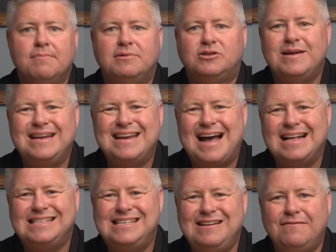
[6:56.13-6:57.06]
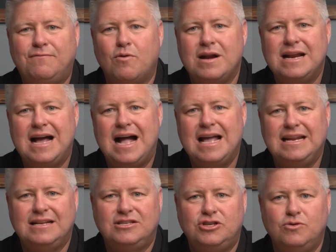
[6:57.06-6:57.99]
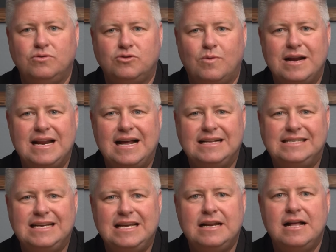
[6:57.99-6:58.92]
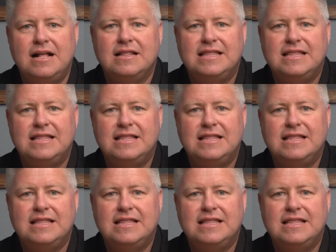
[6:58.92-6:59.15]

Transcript: Between 1949 and 2019,